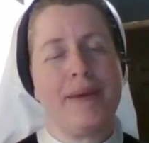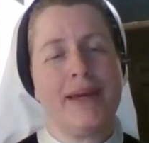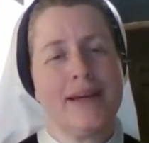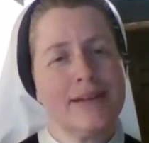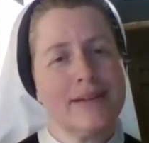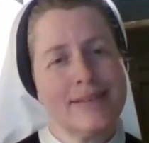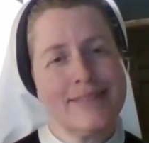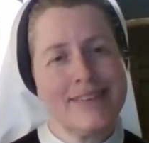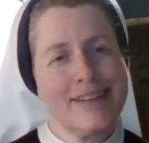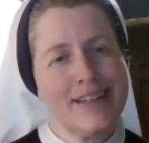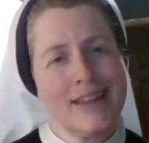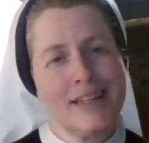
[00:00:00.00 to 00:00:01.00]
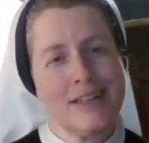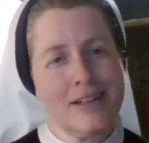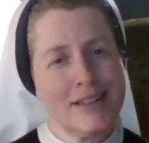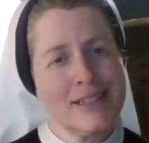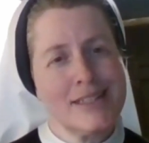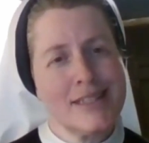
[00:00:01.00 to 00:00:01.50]
beacons in the
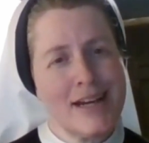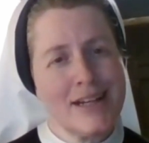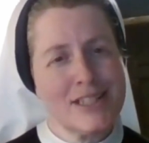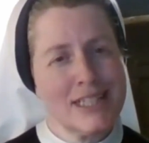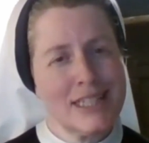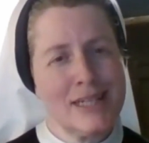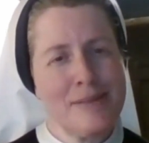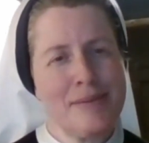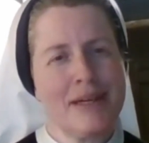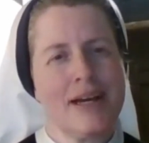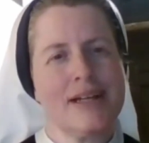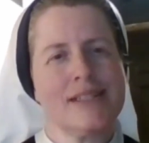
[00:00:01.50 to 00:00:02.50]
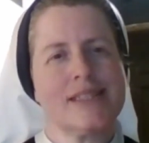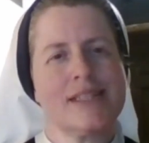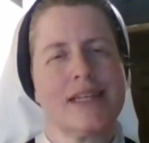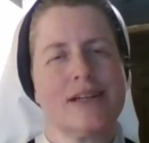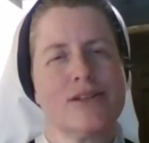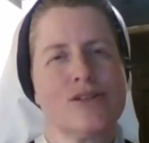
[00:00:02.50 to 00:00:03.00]
darkness, actually, because
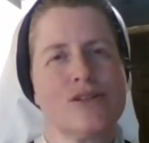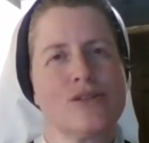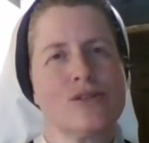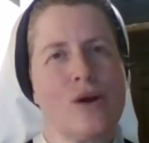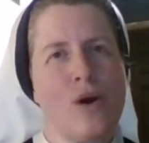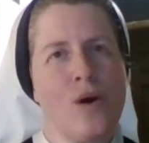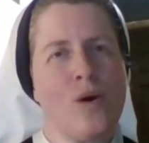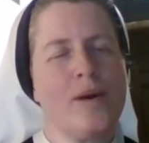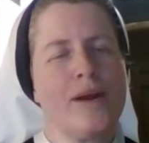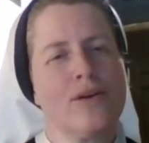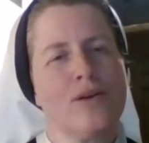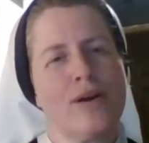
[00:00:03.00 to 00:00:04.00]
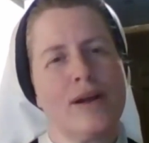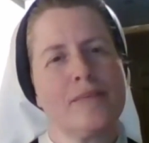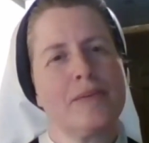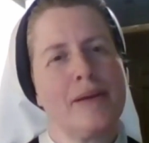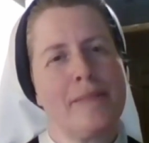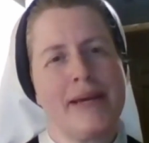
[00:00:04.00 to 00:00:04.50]
they're so
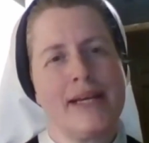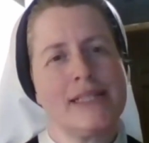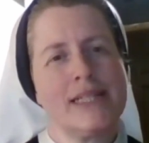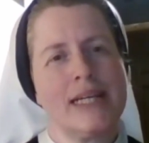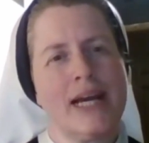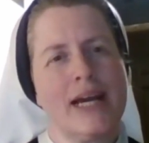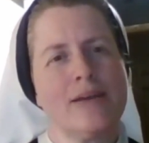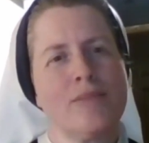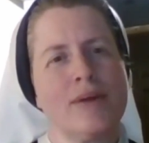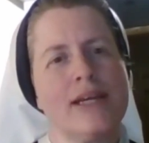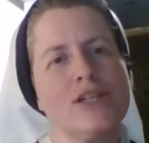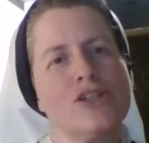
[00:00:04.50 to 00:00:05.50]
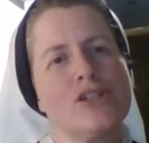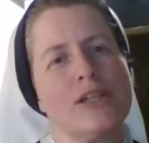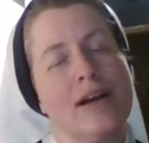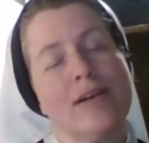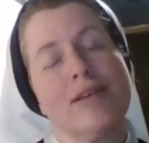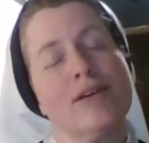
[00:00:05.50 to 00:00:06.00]
incredibly amazing. And when they
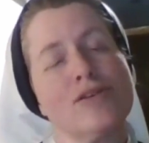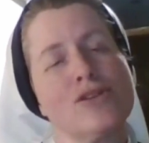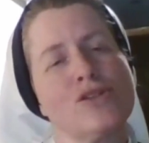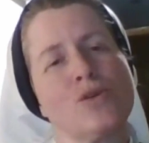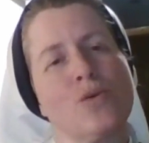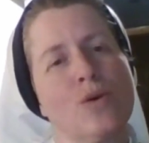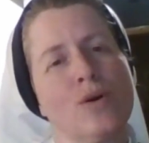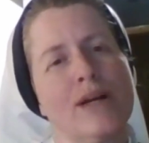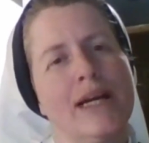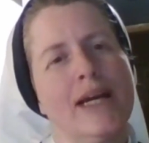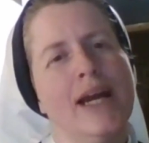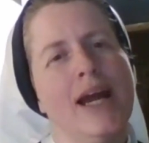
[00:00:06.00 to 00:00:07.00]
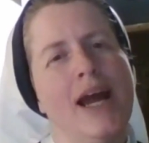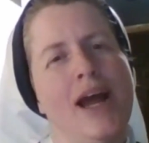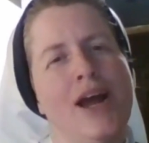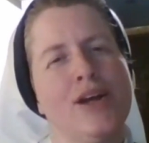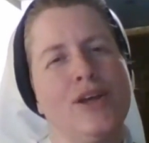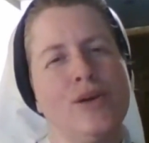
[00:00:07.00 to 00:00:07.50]
share their story,
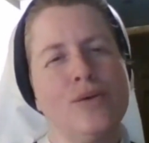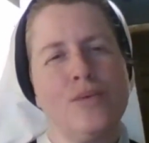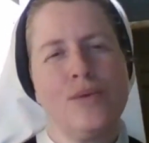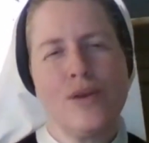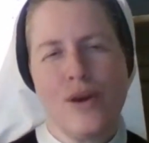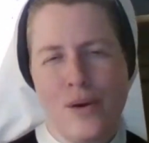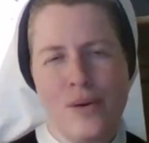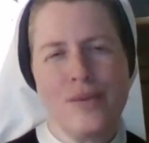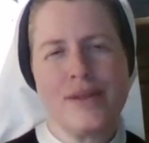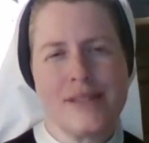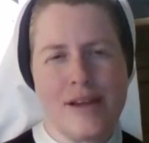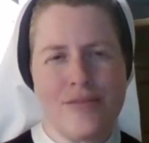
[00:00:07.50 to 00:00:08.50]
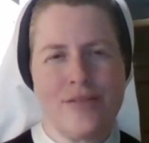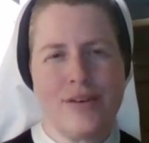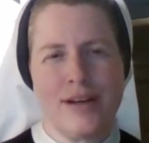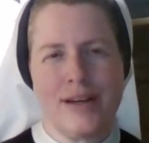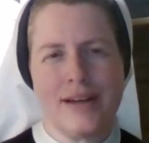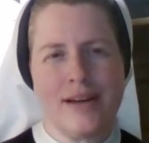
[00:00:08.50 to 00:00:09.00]
the
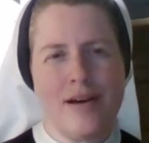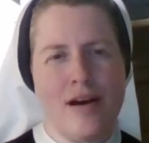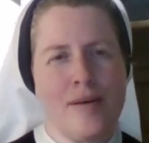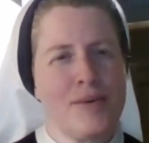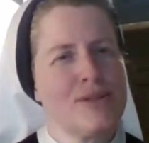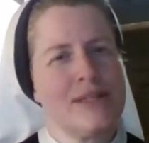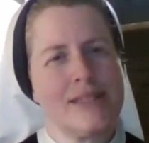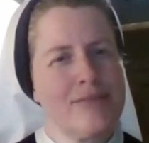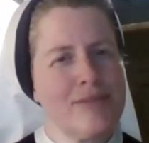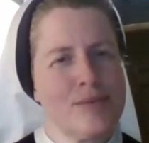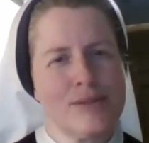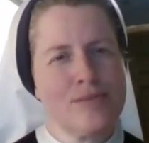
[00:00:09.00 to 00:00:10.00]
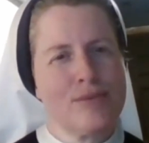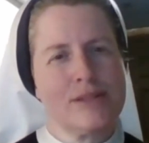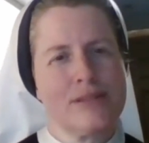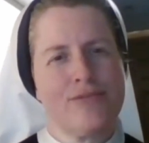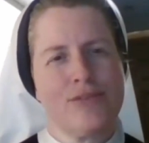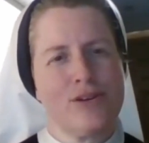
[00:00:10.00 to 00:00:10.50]
suffering almost as if it
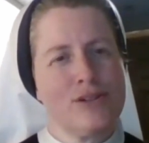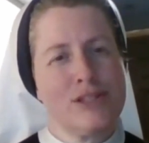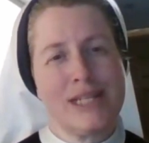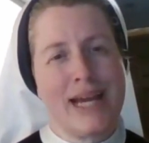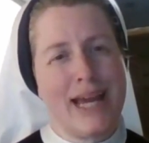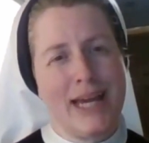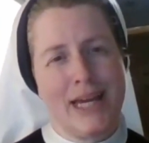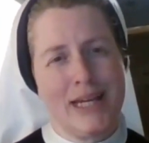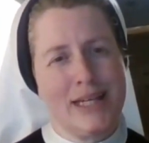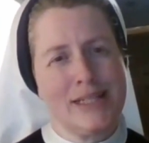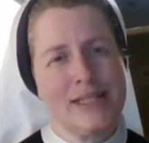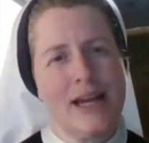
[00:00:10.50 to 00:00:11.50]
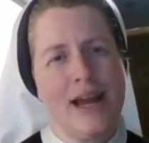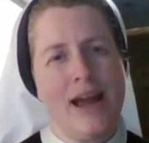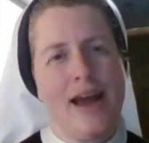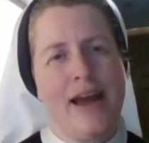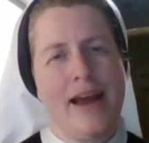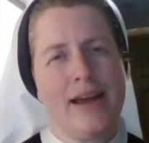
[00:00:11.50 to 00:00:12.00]
was firsthand.
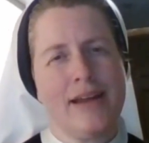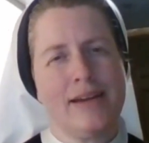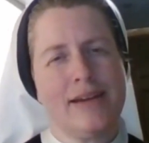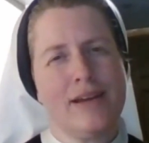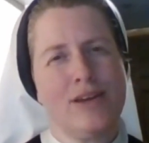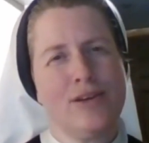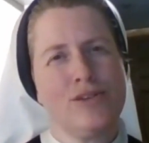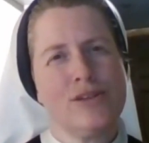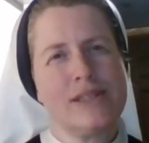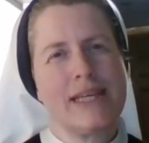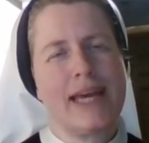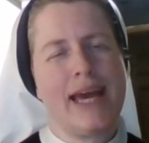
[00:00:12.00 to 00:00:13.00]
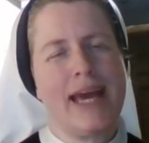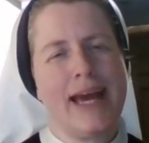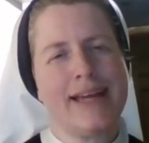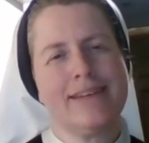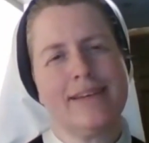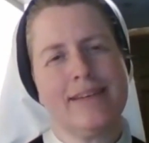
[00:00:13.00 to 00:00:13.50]
And you just
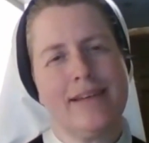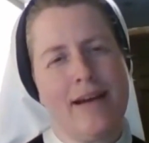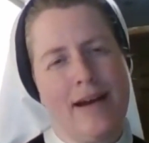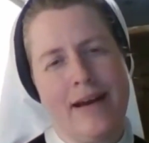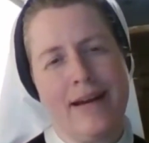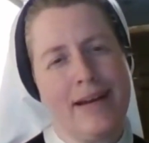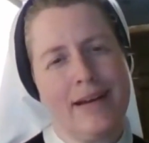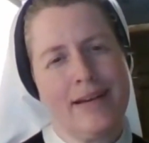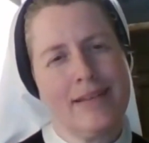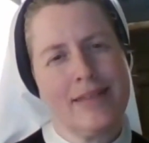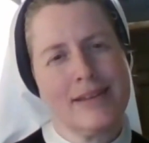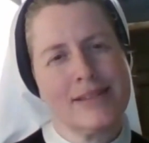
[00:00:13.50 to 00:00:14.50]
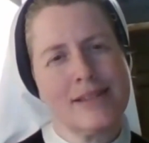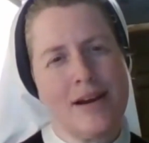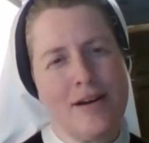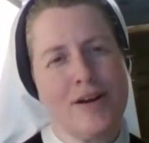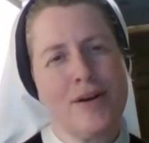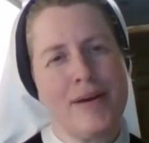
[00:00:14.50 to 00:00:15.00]
can't deny the
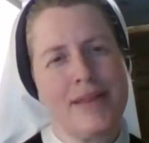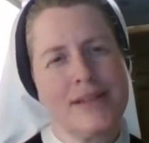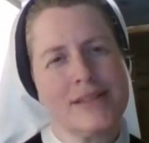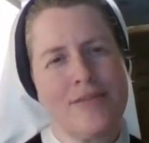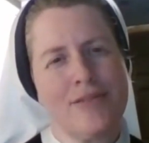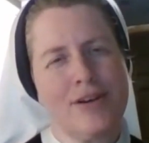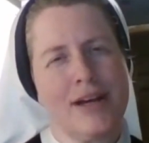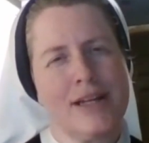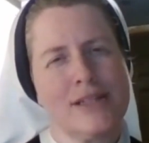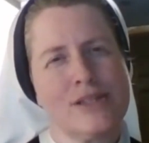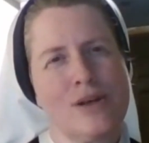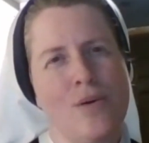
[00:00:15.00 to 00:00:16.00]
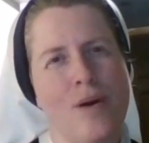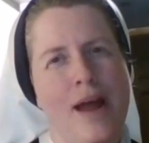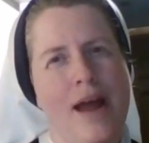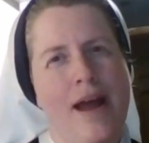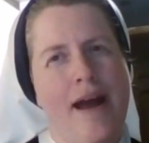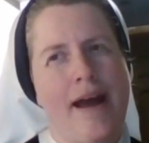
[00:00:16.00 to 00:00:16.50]
sorrow and the suffering. And so
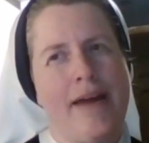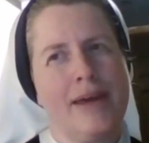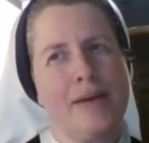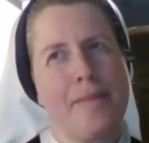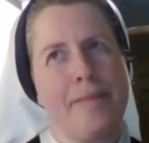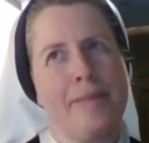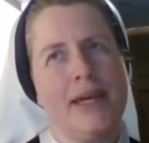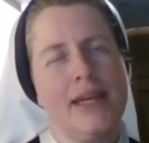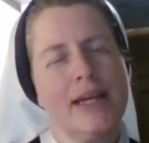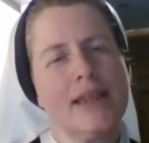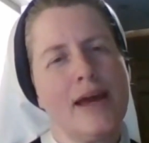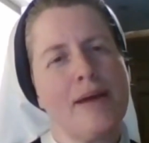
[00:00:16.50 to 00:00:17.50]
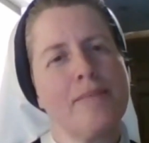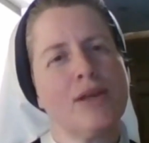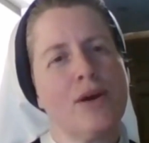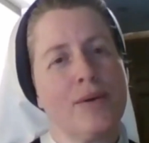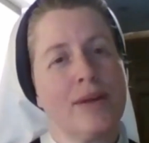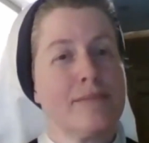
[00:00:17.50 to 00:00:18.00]
I think meeting them,
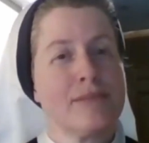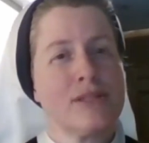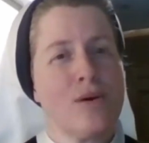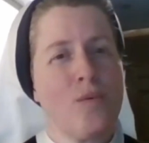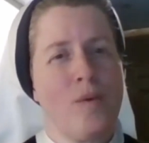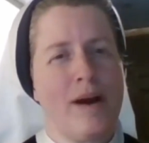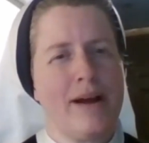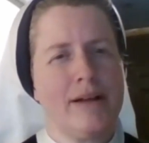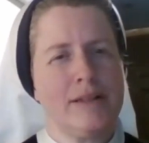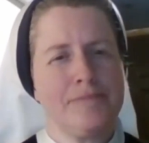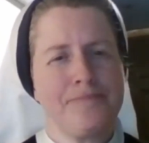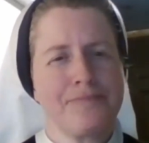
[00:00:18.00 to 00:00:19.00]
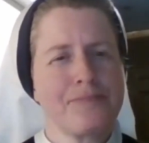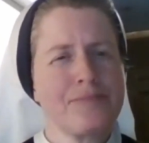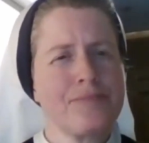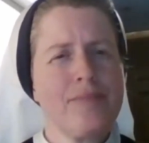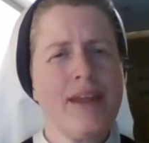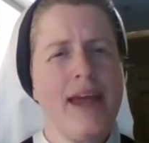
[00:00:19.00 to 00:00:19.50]
knowing them so well,
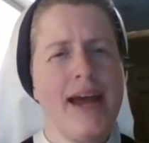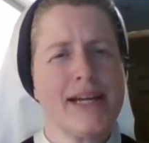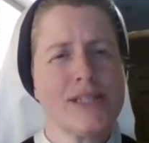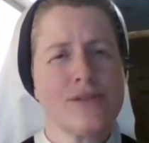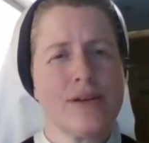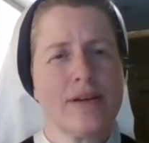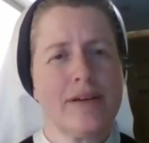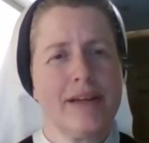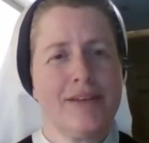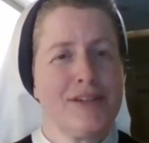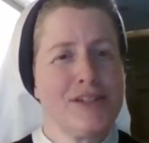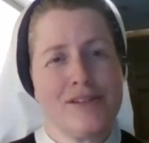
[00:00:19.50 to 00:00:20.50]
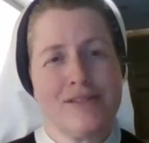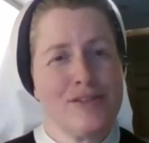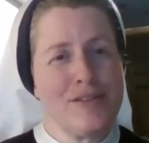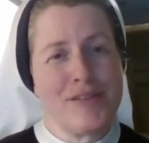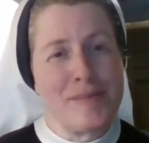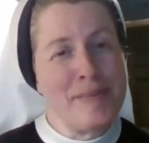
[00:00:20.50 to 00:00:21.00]
has even
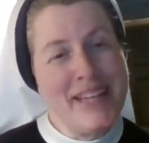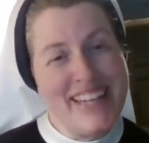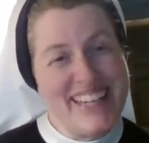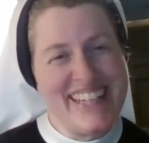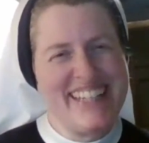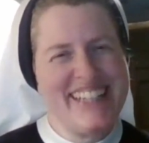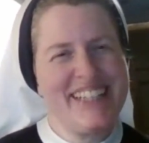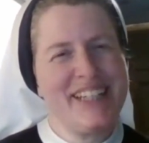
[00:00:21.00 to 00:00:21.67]
driven me,